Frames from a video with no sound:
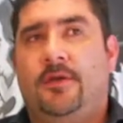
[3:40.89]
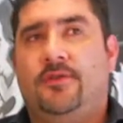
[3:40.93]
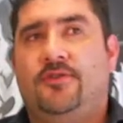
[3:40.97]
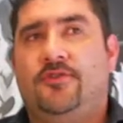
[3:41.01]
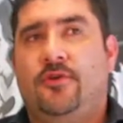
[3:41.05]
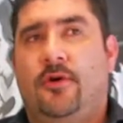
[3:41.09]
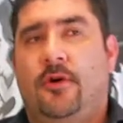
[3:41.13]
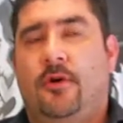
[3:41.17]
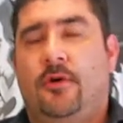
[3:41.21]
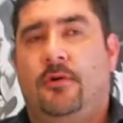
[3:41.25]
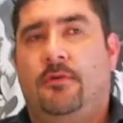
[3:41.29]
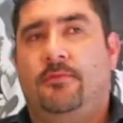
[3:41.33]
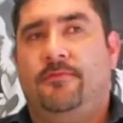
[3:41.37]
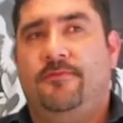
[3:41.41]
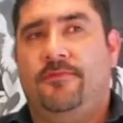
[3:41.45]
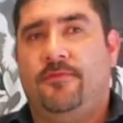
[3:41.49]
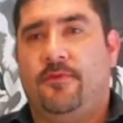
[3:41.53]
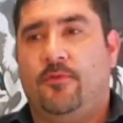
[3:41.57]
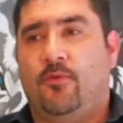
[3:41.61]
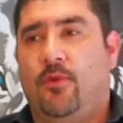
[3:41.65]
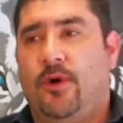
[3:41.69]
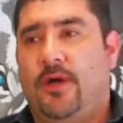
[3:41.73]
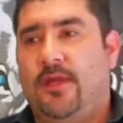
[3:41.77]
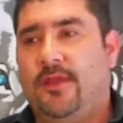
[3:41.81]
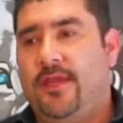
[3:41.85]
So
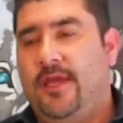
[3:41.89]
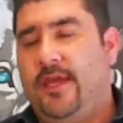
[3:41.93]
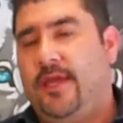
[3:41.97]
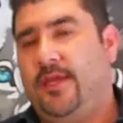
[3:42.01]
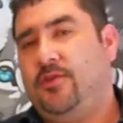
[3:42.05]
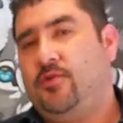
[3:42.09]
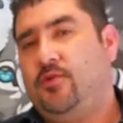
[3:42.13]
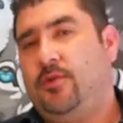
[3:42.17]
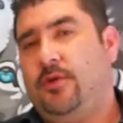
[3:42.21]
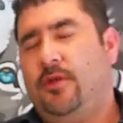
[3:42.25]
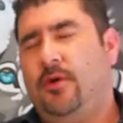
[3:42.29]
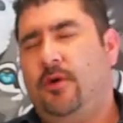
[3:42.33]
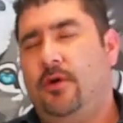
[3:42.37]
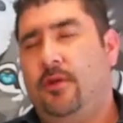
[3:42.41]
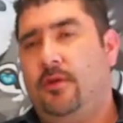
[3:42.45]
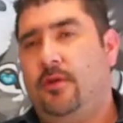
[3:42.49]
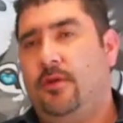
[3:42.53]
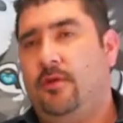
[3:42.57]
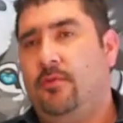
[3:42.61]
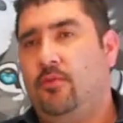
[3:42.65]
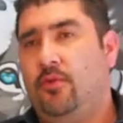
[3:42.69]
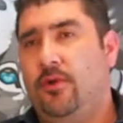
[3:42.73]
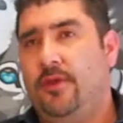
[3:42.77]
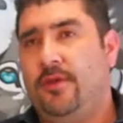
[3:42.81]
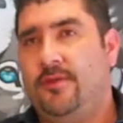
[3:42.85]
from one day to
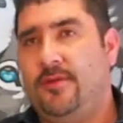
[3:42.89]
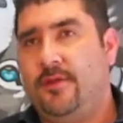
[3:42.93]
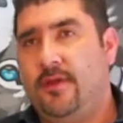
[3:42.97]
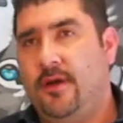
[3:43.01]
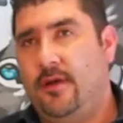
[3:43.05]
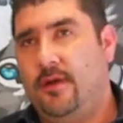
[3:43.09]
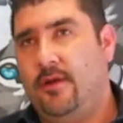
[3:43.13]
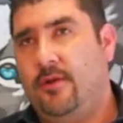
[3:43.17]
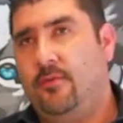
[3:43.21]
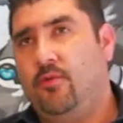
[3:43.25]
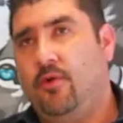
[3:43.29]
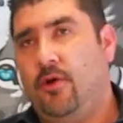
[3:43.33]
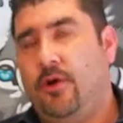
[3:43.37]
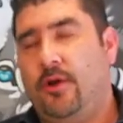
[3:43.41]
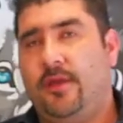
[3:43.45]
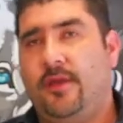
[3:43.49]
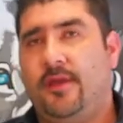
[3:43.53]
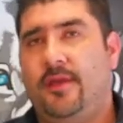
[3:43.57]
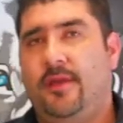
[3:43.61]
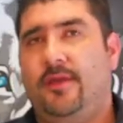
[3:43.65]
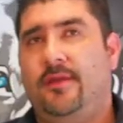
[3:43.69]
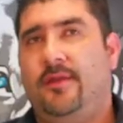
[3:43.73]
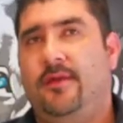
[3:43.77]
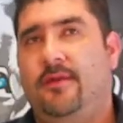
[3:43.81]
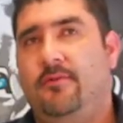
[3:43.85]
another, we started
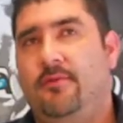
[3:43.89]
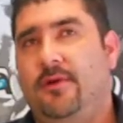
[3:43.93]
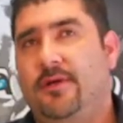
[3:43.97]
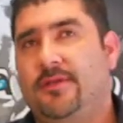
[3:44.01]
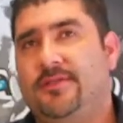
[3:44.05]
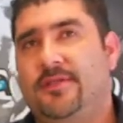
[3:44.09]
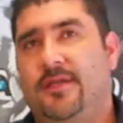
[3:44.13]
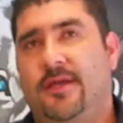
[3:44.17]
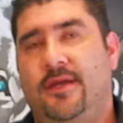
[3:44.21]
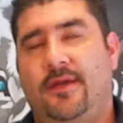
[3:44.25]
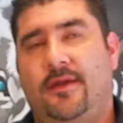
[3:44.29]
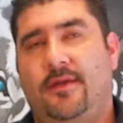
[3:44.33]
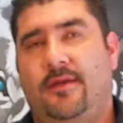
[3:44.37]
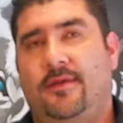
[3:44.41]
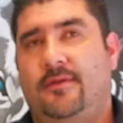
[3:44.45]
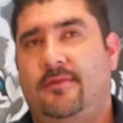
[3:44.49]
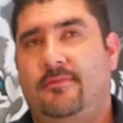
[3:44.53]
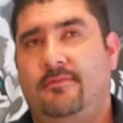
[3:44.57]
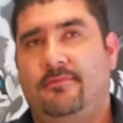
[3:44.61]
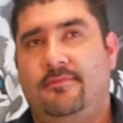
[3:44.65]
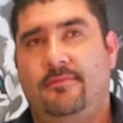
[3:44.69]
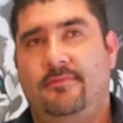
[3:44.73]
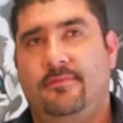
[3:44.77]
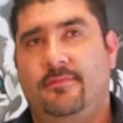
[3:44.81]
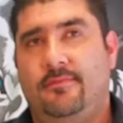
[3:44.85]
working. It was like,
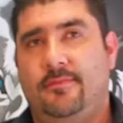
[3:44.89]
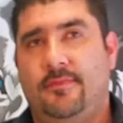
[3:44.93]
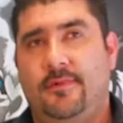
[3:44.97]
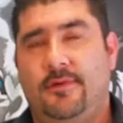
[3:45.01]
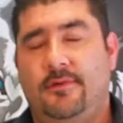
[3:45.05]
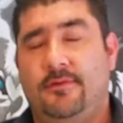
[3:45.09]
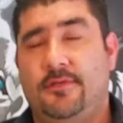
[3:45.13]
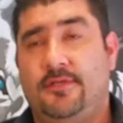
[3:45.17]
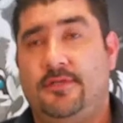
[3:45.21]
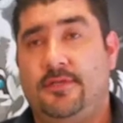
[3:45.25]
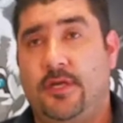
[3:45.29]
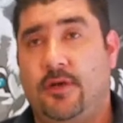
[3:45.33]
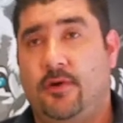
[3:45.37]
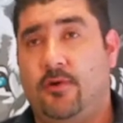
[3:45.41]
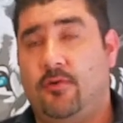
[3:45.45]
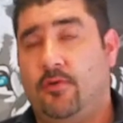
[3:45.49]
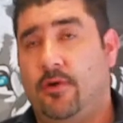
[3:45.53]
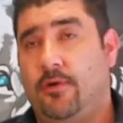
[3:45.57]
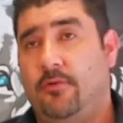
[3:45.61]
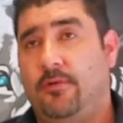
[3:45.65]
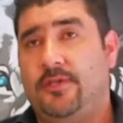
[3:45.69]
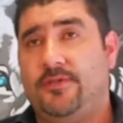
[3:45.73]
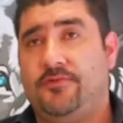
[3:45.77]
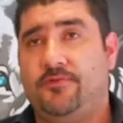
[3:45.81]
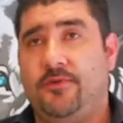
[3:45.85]
it was
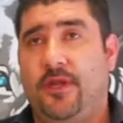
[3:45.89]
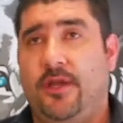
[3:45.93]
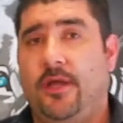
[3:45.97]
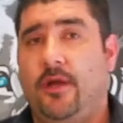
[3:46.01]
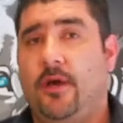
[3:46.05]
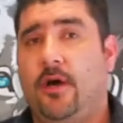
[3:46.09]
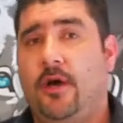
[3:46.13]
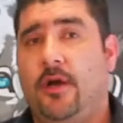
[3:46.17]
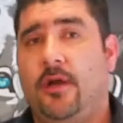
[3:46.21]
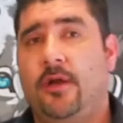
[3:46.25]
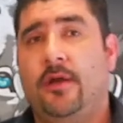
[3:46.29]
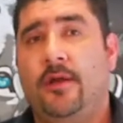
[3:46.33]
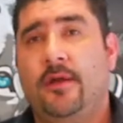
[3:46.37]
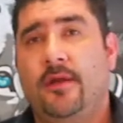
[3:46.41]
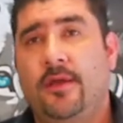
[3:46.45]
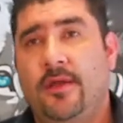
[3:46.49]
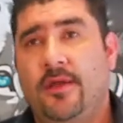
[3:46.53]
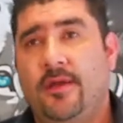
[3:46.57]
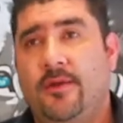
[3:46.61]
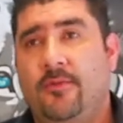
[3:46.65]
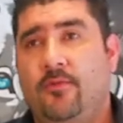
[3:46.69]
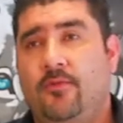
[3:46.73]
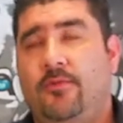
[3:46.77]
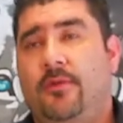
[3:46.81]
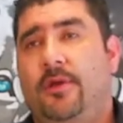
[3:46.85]
terrible. It was really hard.
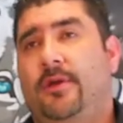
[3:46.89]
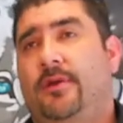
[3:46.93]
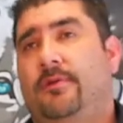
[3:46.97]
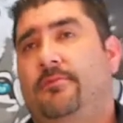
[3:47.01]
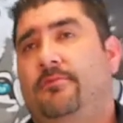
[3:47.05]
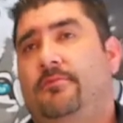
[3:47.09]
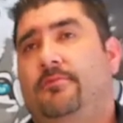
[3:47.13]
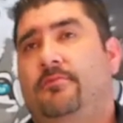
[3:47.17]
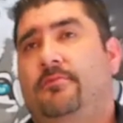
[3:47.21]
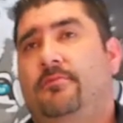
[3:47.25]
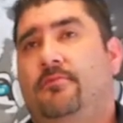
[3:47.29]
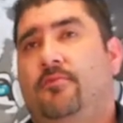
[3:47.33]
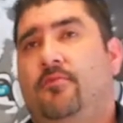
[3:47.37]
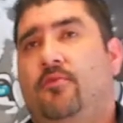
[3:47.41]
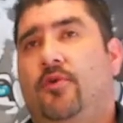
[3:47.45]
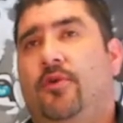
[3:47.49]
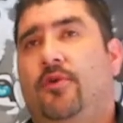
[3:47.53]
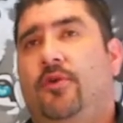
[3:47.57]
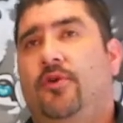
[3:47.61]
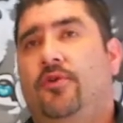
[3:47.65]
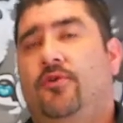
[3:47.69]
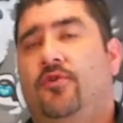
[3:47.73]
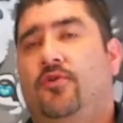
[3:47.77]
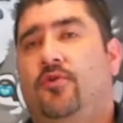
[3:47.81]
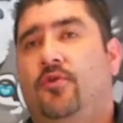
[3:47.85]

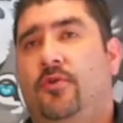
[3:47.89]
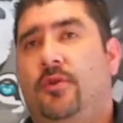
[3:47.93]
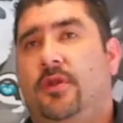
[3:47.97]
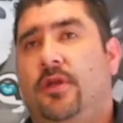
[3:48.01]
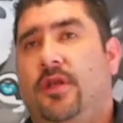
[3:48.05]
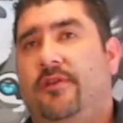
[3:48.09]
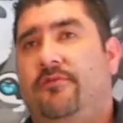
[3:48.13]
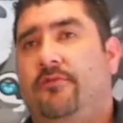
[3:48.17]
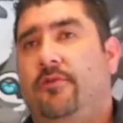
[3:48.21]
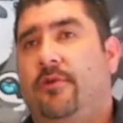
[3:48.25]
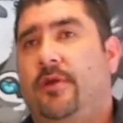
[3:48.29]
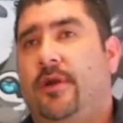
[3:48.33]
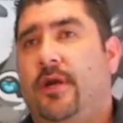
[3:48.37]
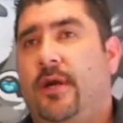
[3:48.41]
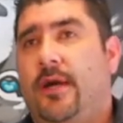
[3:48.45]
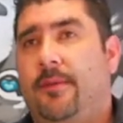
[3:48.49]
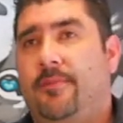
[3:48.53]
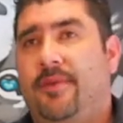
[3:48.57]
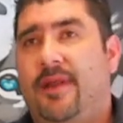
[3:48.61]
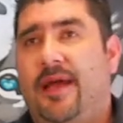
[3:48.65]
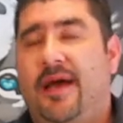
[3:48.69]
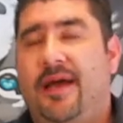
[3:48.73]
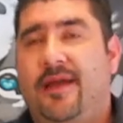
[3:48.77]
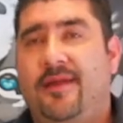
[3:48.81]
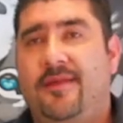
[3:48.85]
We used to deliver
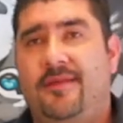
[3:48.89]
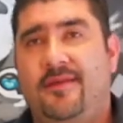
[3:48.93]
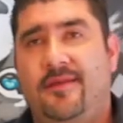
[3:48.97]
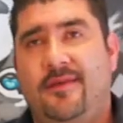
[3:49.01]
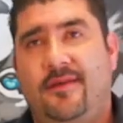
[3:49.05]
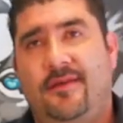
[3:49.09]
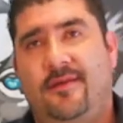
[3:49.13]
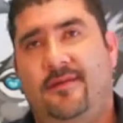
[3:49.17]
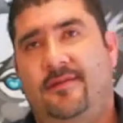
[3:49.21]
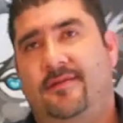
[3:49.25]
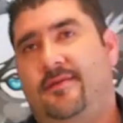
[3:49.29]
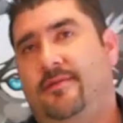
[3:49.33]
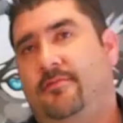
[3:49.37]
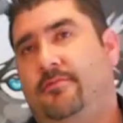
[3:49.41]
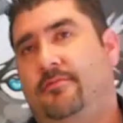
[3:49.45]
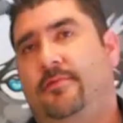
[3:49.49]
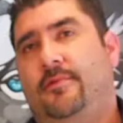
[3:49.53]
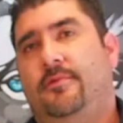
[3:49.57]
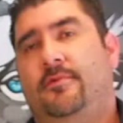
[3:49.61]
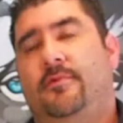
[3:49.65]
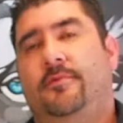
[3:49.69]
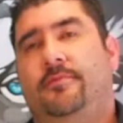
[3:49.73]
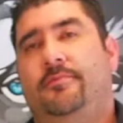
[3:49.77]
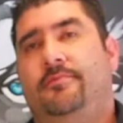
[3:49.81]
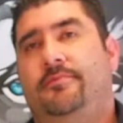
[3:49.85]
appliances. They
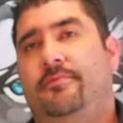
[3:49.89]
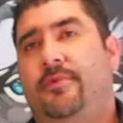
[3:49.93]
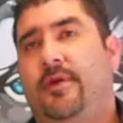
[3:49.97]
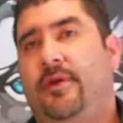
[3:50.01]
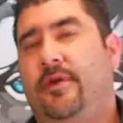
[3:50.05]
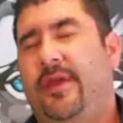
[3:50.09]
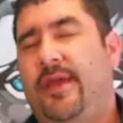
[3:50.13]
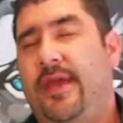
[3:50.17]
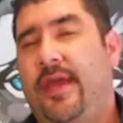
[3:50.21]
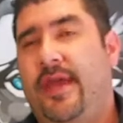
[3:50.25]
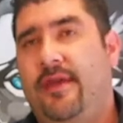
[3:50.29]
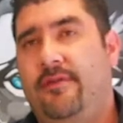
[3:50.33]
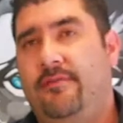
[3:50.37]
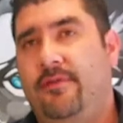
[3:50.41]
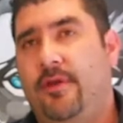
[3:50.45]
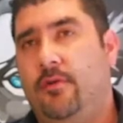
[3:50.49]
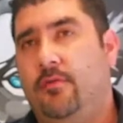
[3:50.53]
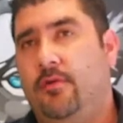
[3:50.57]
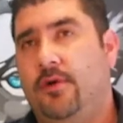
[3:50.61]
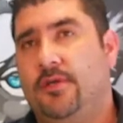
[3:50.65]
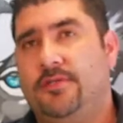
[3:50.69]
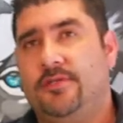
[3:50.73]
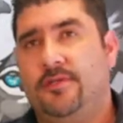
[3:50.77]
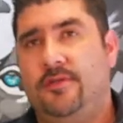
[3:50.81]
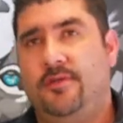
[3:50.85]
were very heavy. I
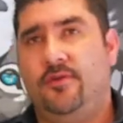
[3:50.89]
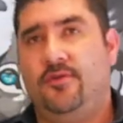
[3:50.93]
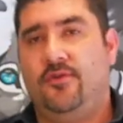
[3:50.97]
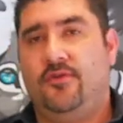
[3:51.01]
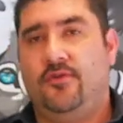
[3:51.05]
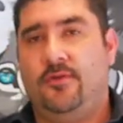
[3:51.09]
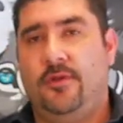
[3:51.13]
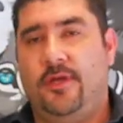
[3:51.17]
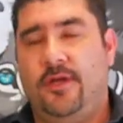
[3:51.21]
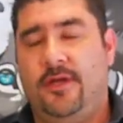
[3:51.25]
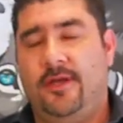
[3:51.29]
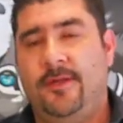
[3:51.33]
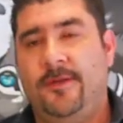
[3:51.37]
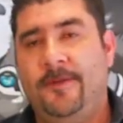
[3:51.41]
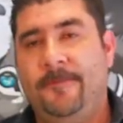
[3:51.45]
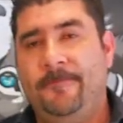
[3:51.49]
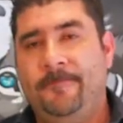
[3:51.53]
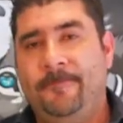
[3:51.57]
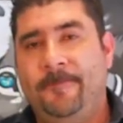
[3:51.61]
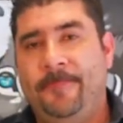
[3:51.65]
wasn't used to that.